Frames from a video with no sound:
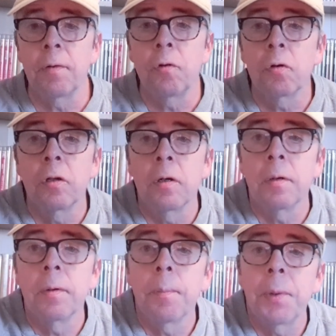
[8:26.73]
to have a look at the
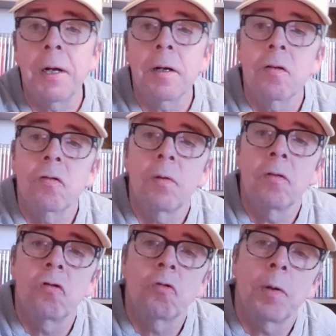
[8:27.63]
back, there's
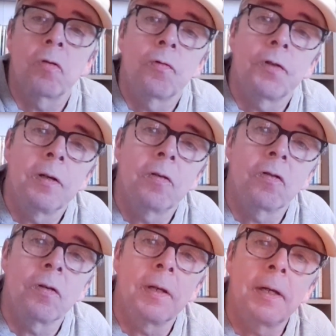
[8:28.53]
loads of special
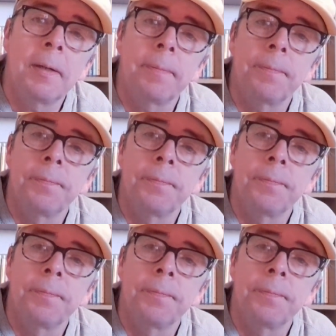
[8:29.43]
features on there.